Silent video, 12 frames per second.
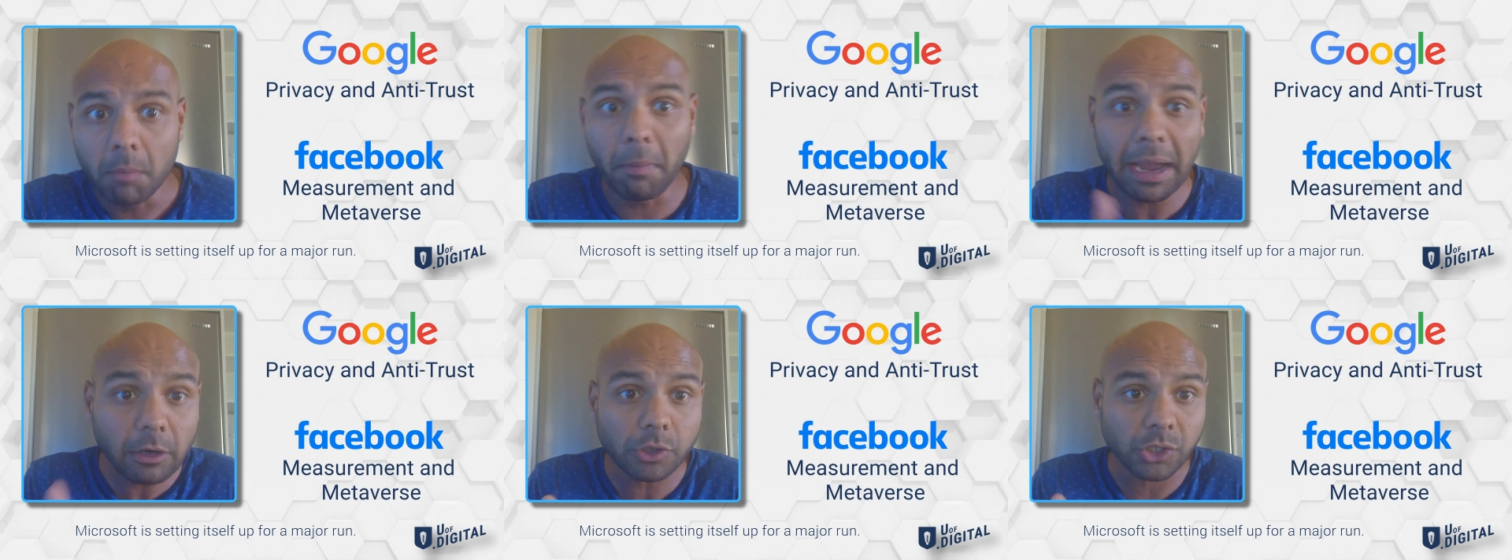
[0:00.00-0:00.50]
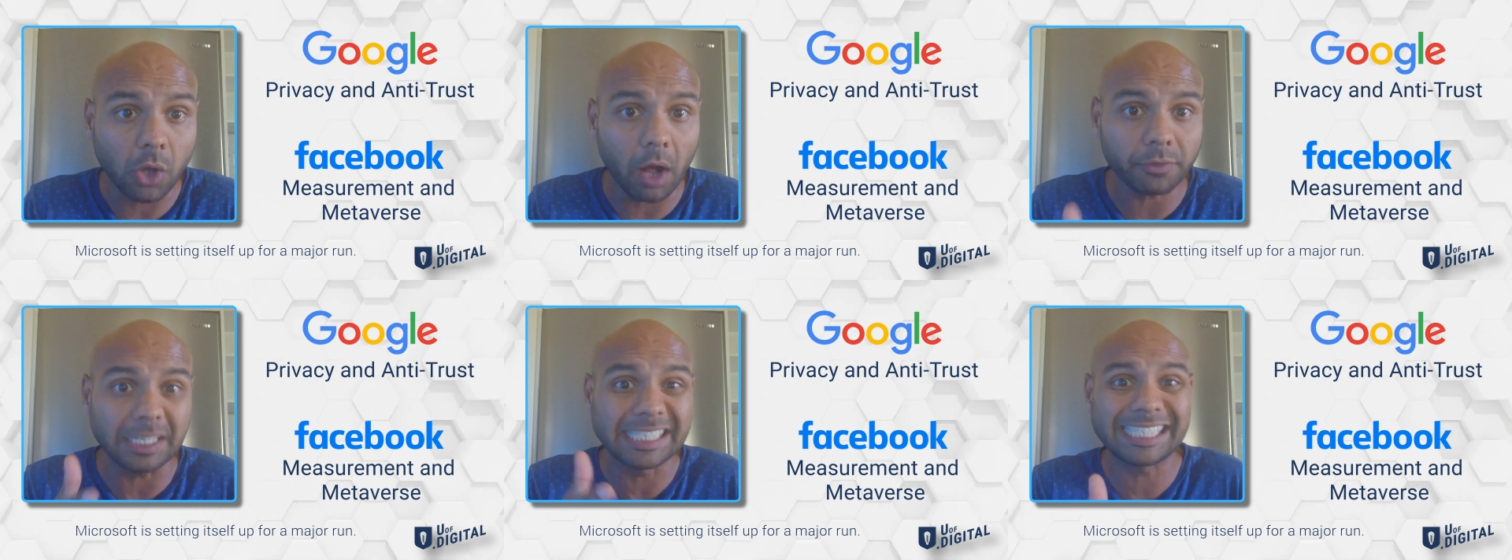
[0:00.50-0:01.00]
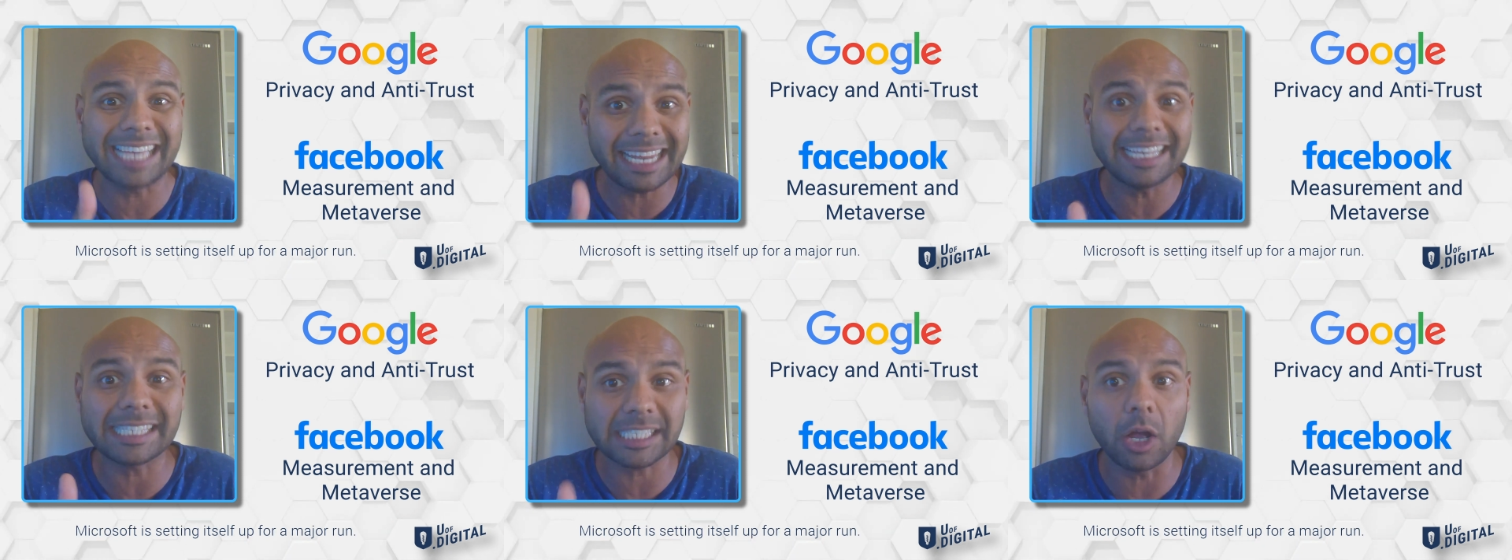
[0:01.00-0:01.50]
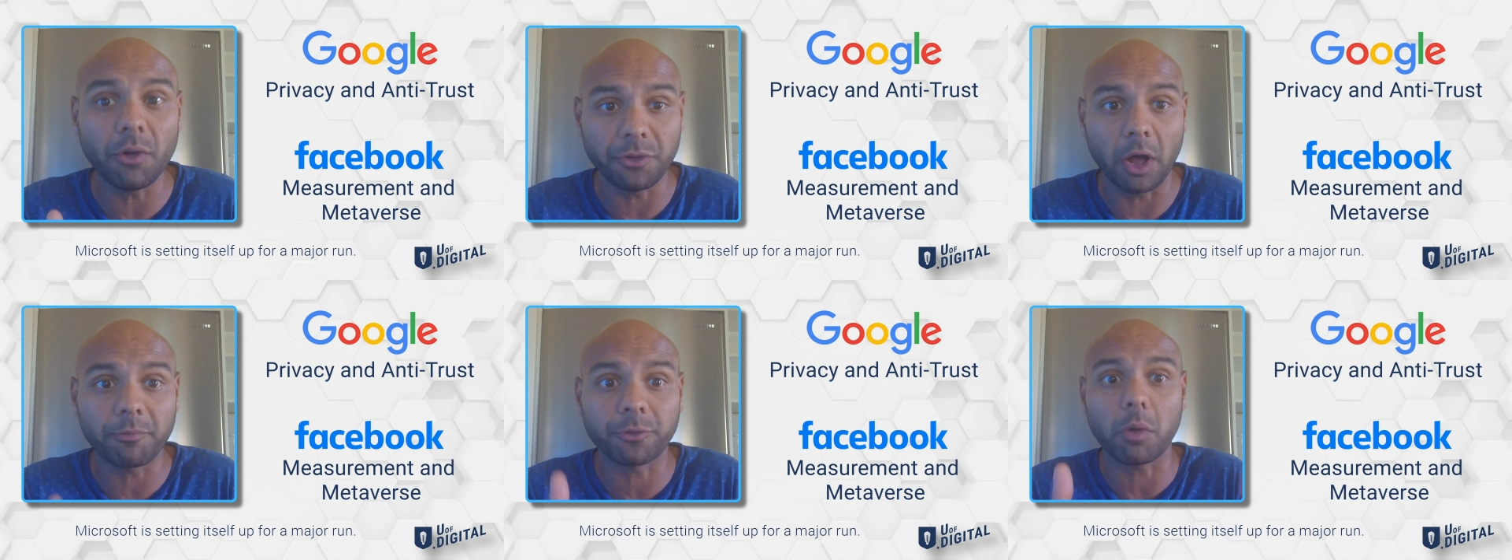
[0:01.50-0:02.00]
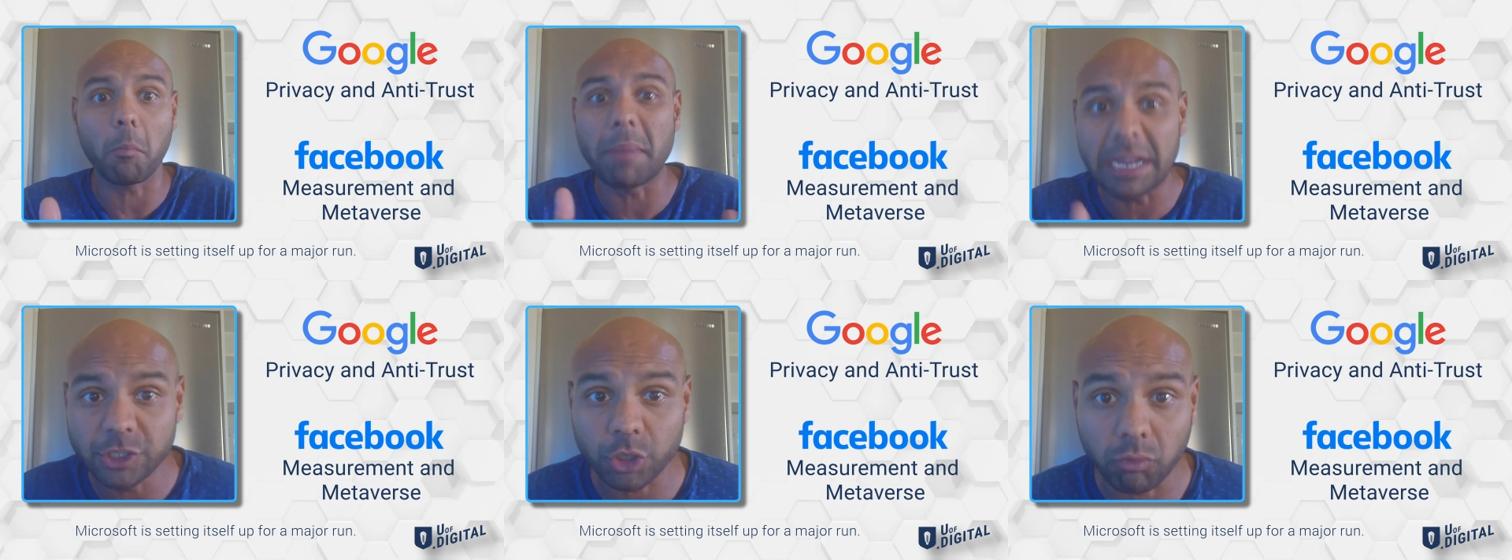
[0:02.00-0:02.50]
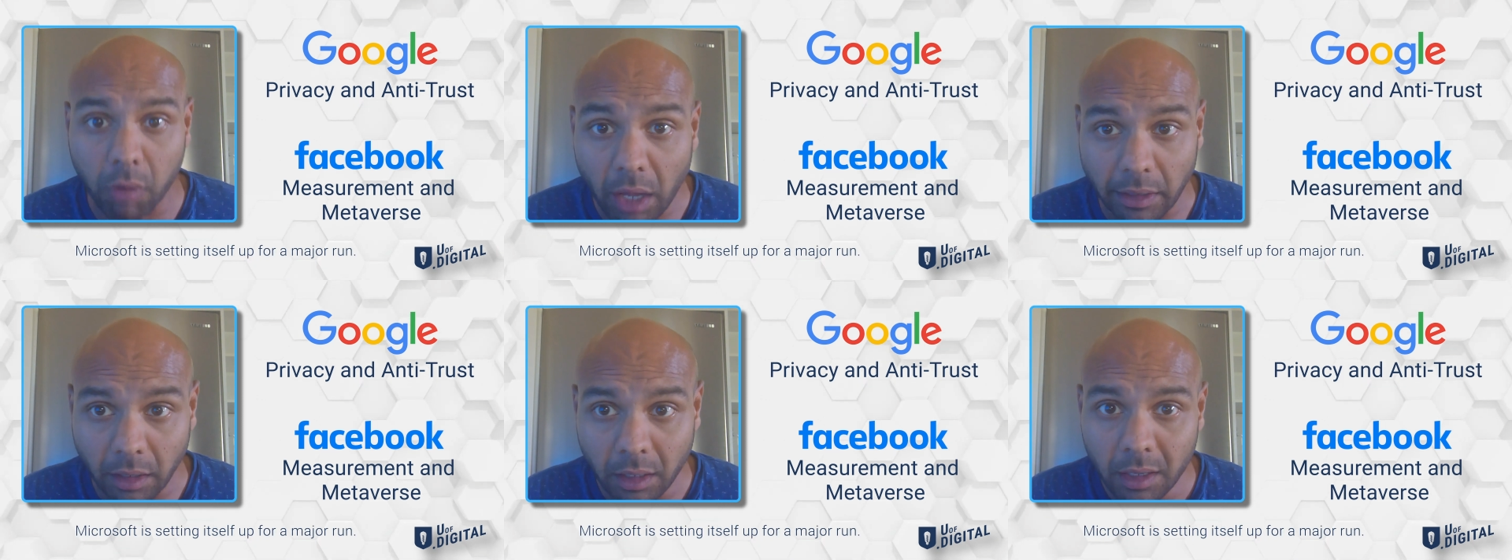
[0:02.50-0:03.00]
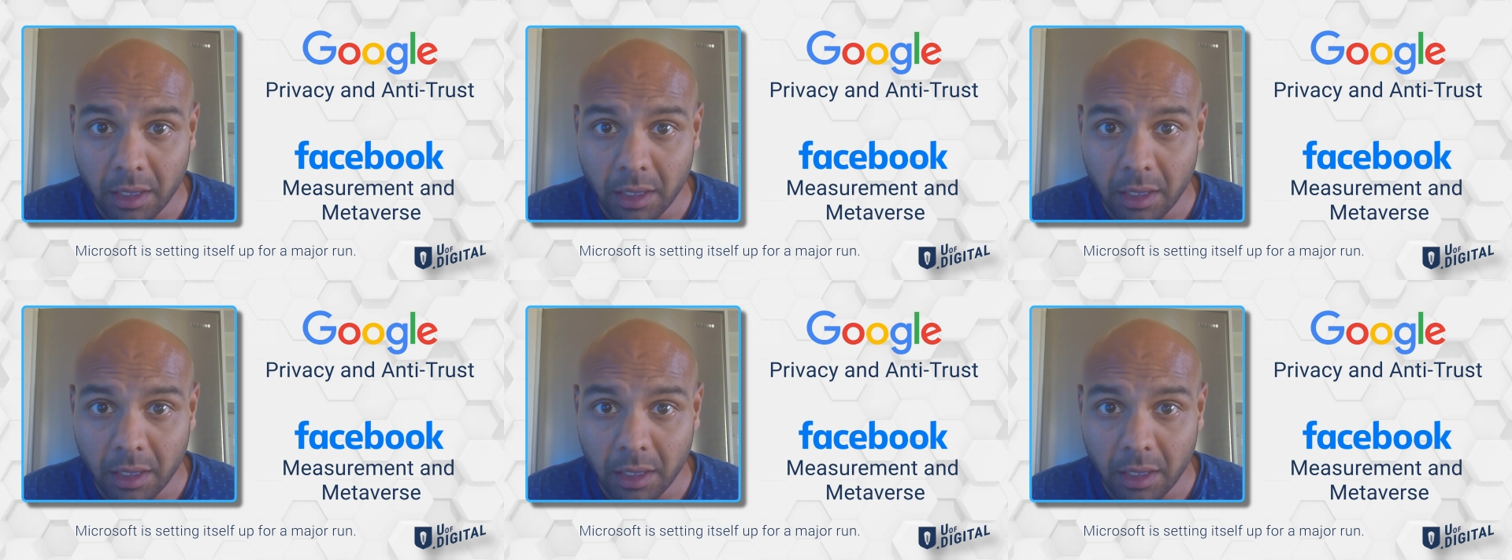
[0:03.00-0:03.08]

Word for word: Microsoft is setting itself up for a major run,